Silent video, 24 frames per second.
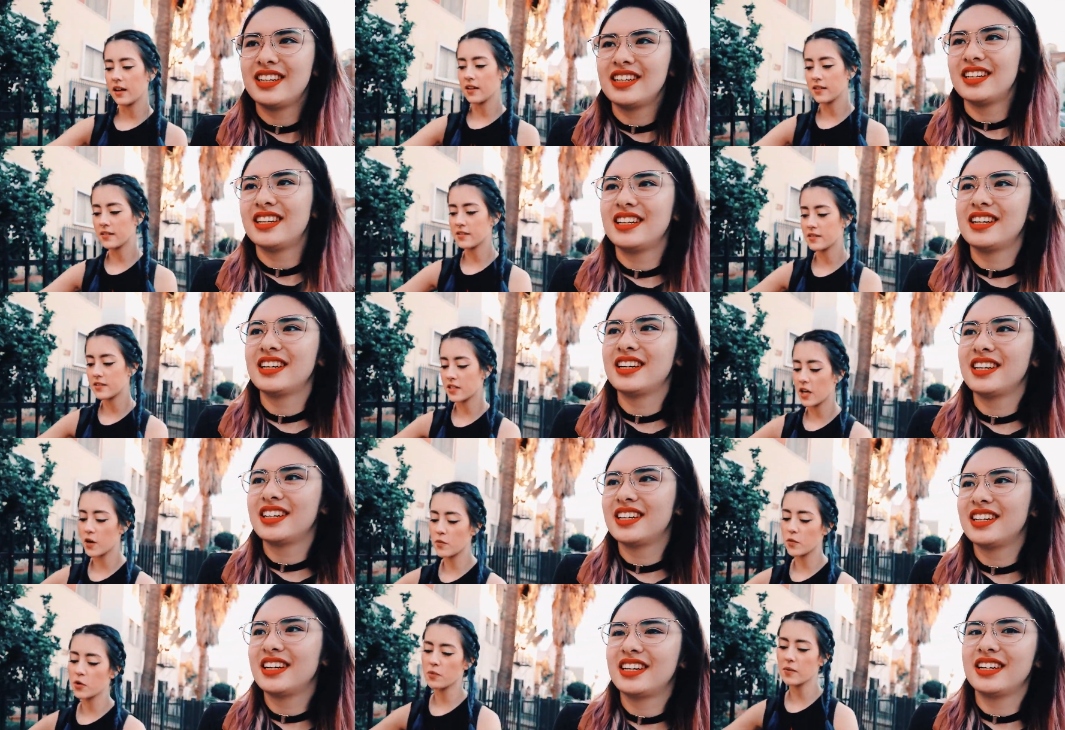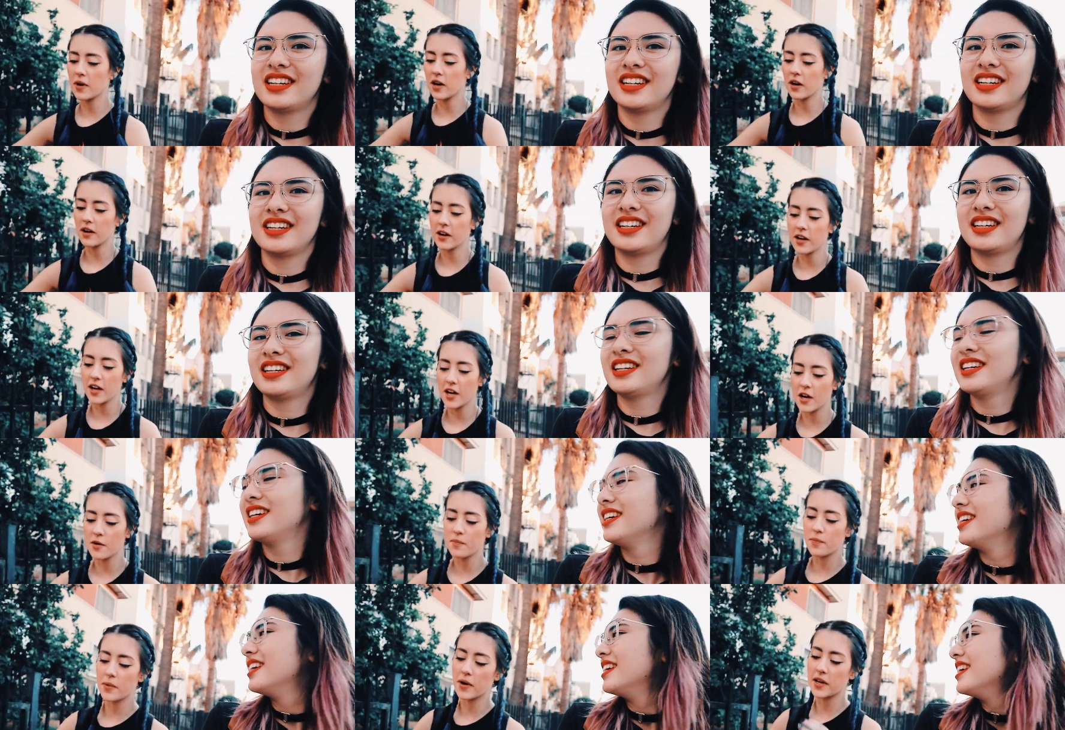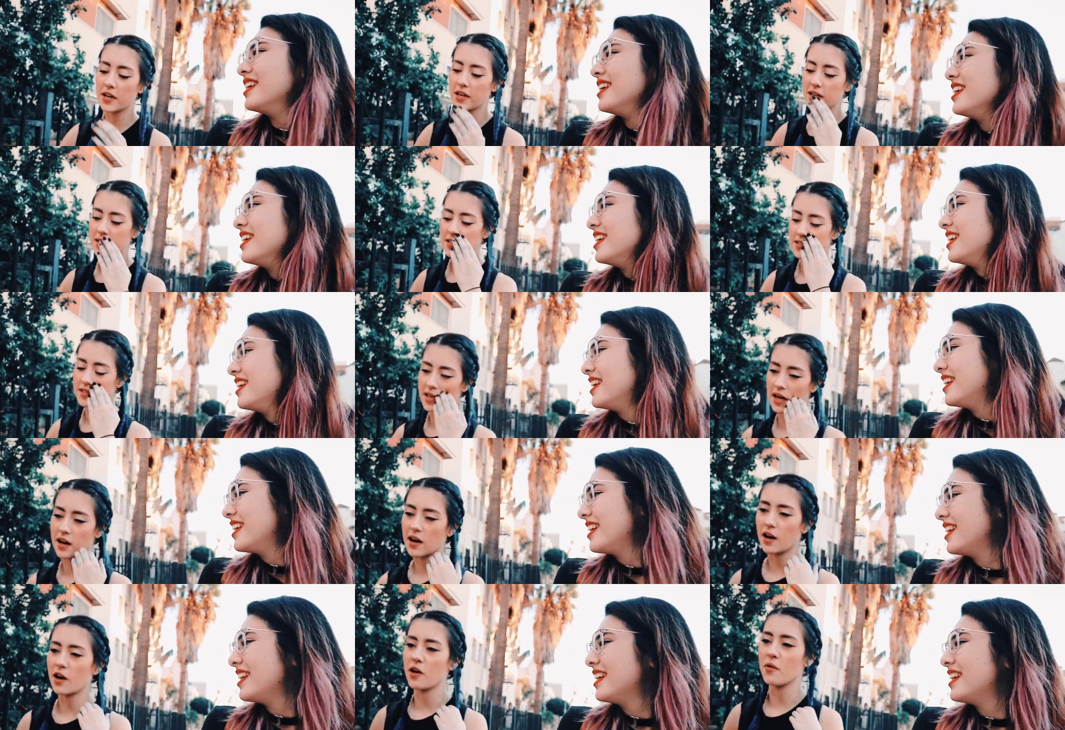Speaker 1: a suburb area, but
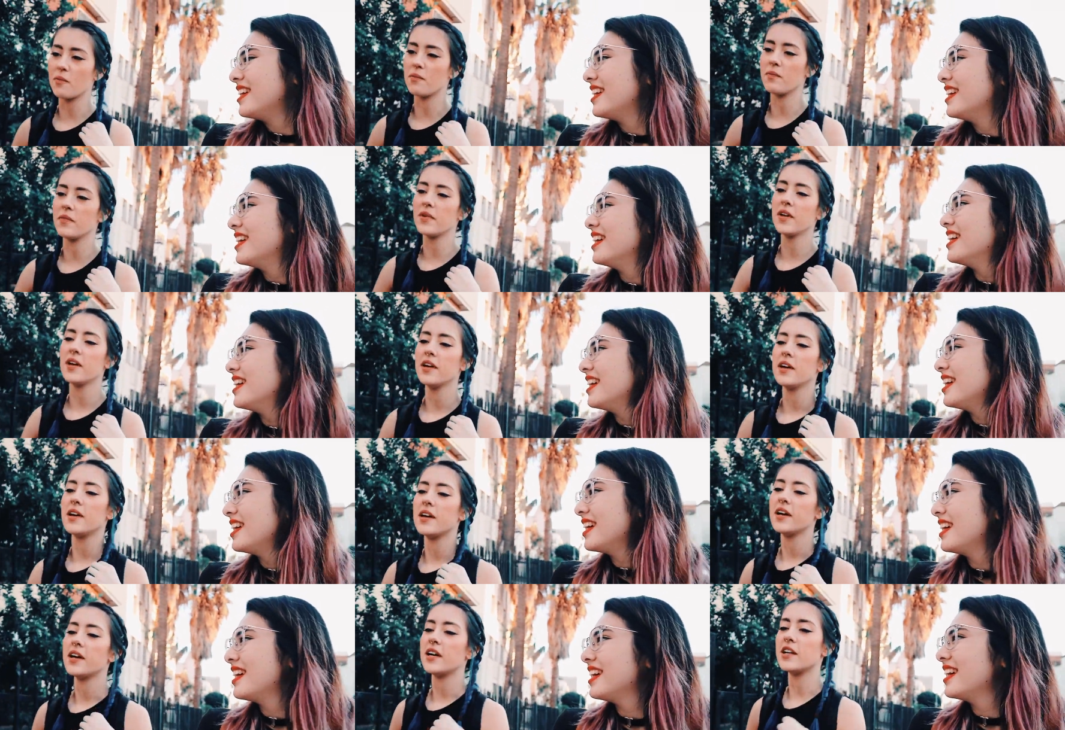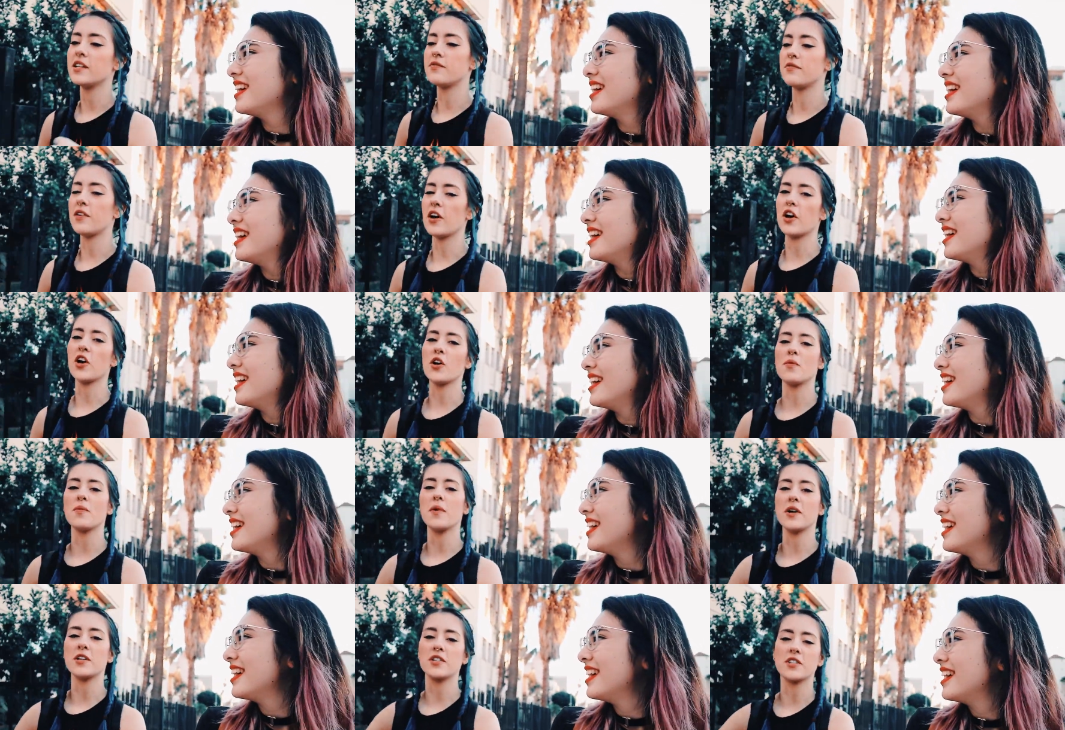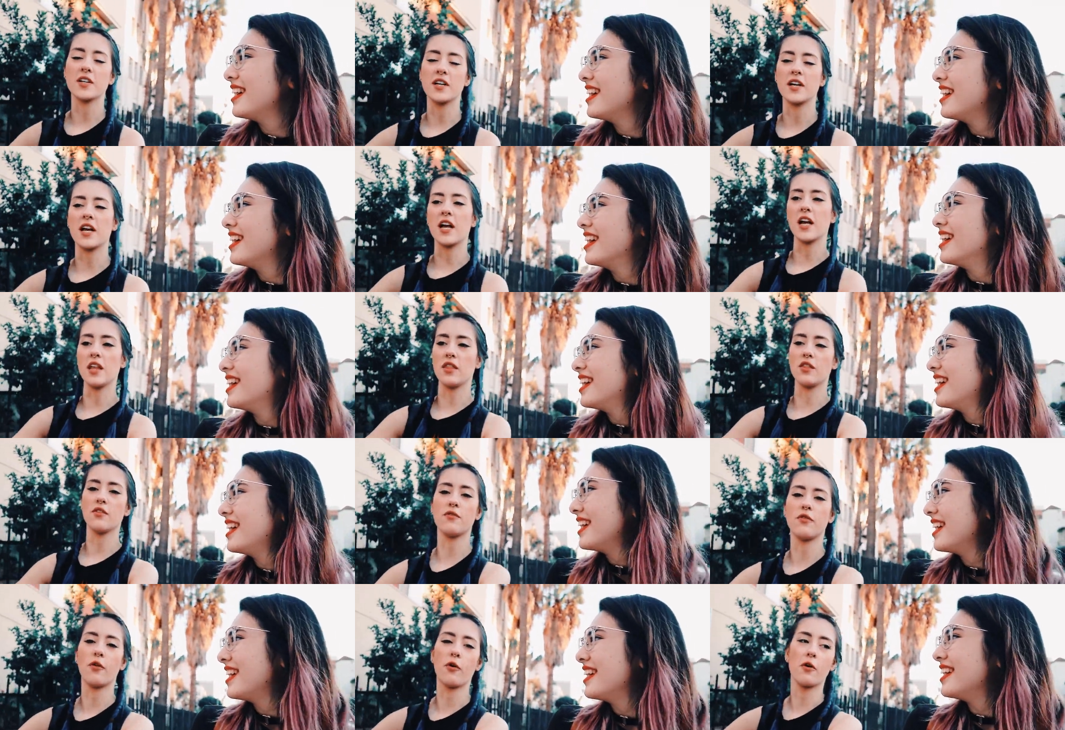it's um, it's very much like
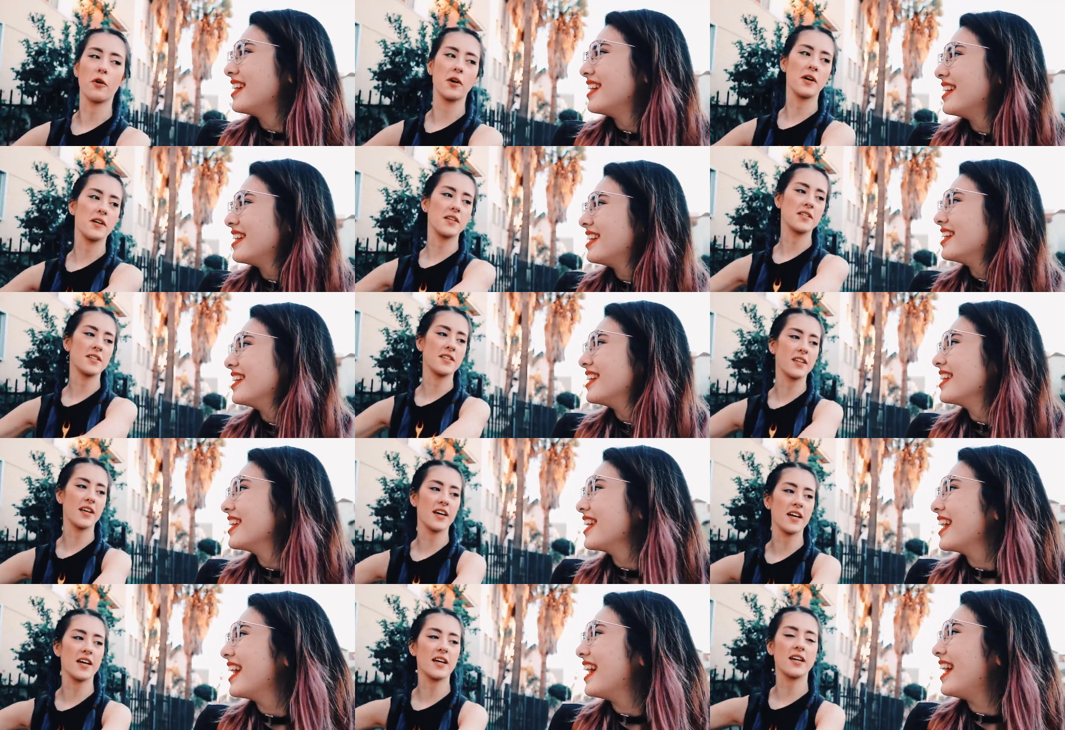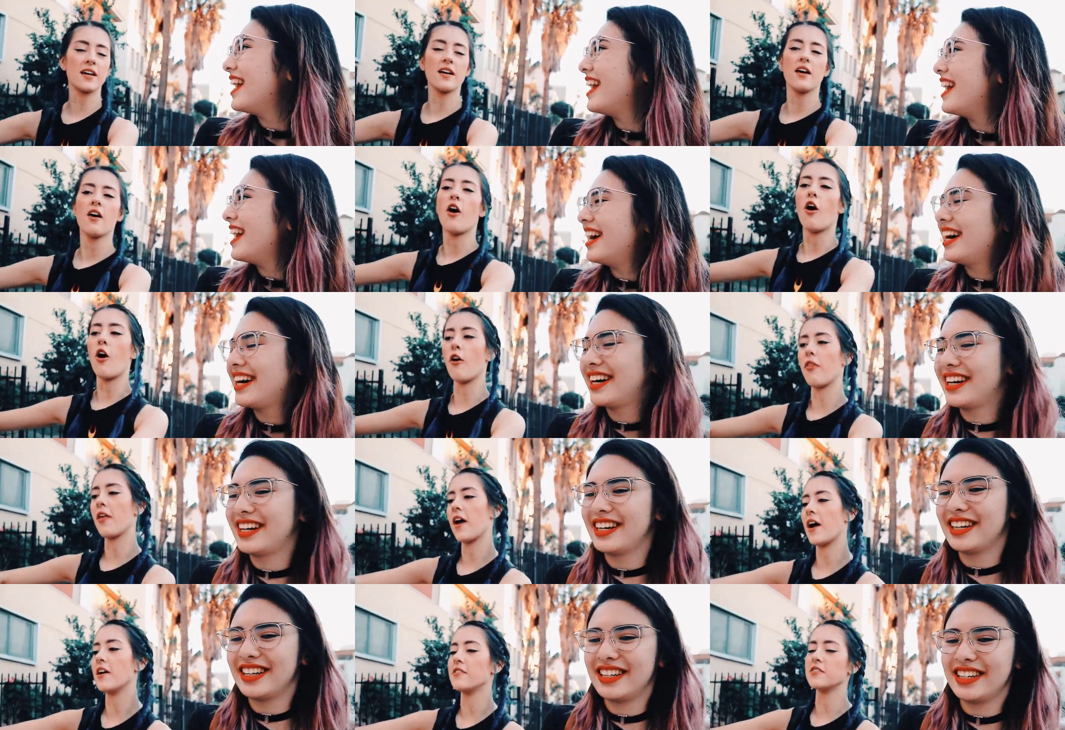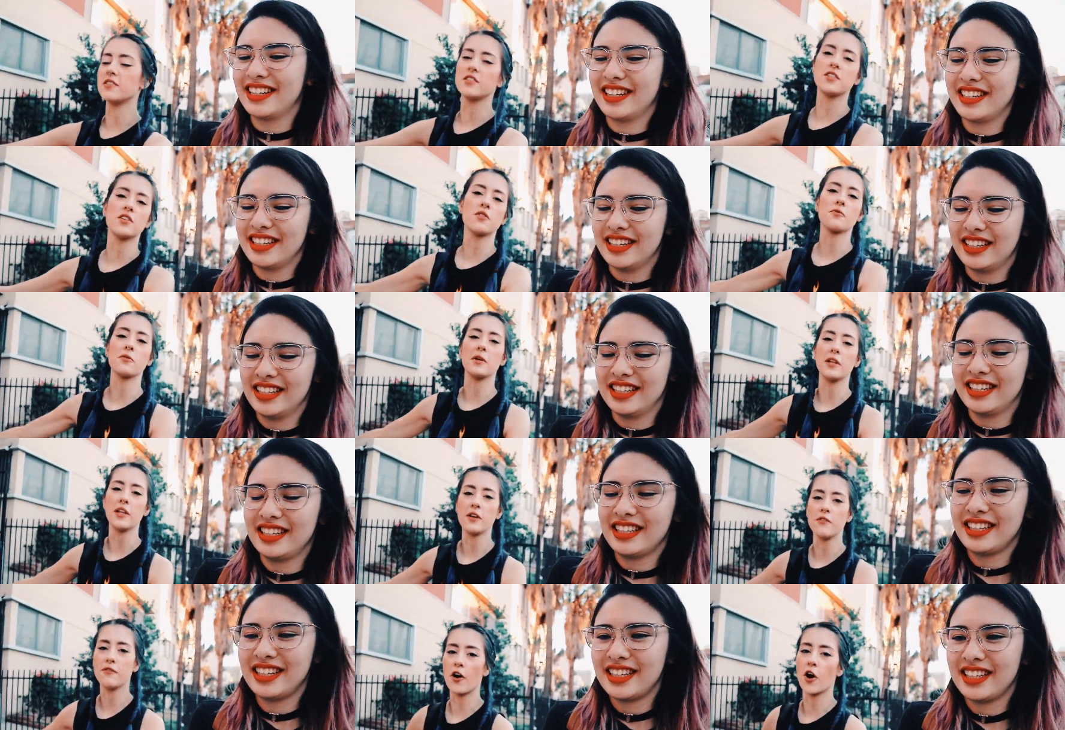in the forest. Like yeah. all the houses are
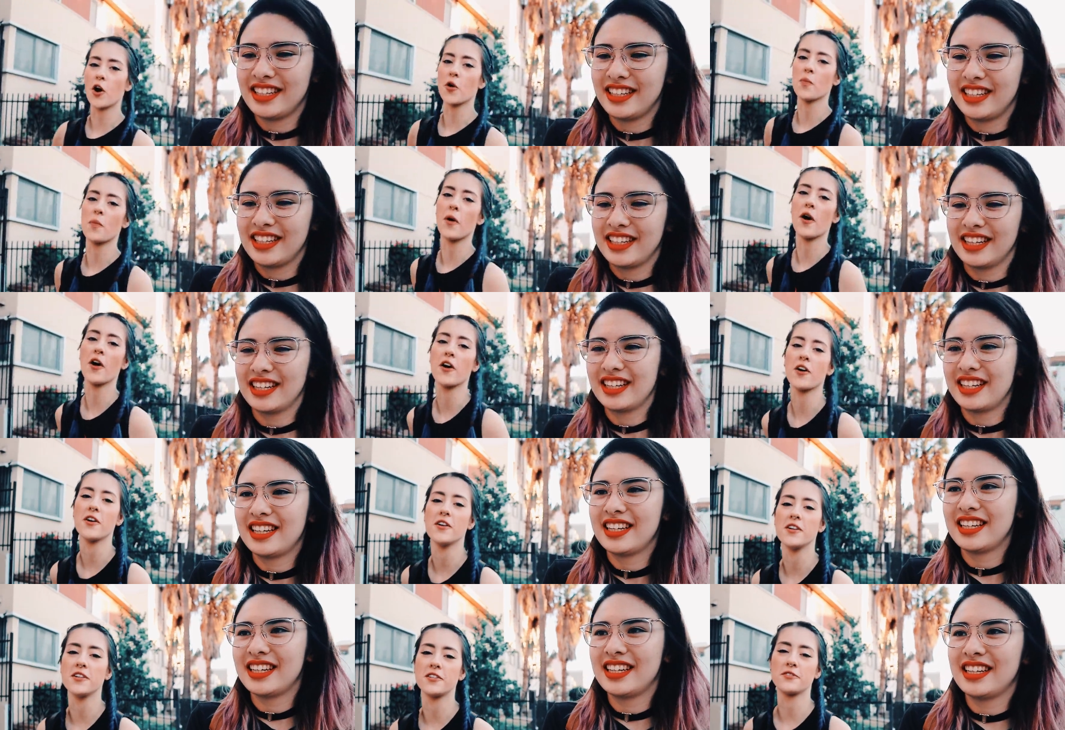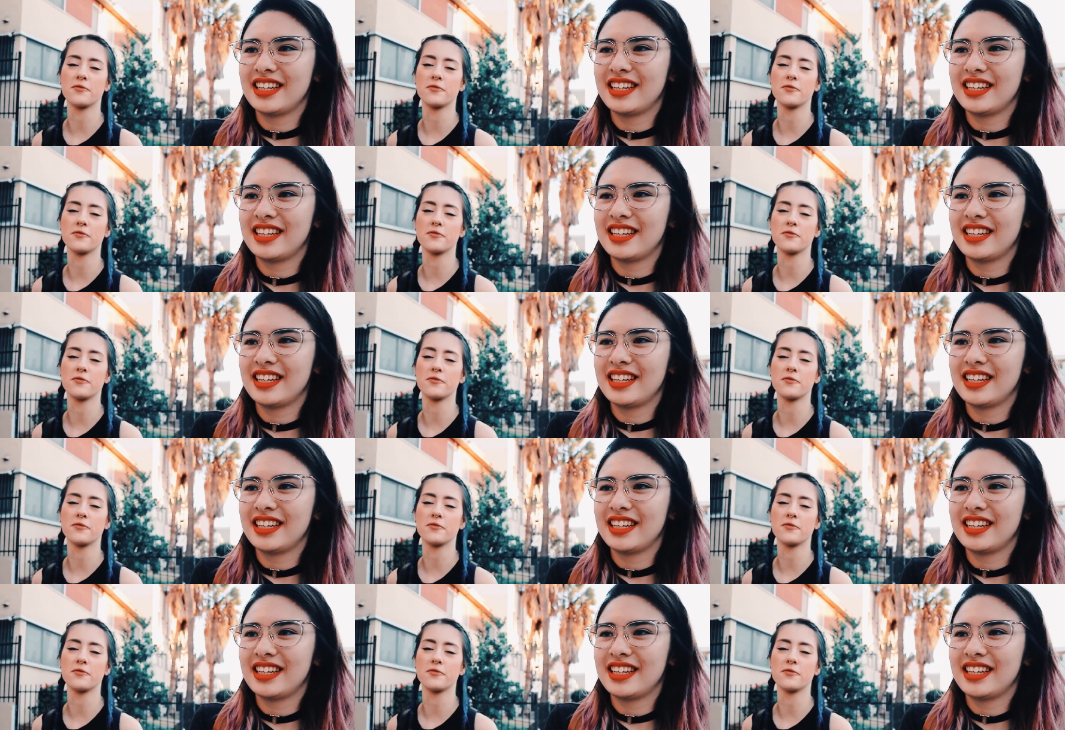really far apart.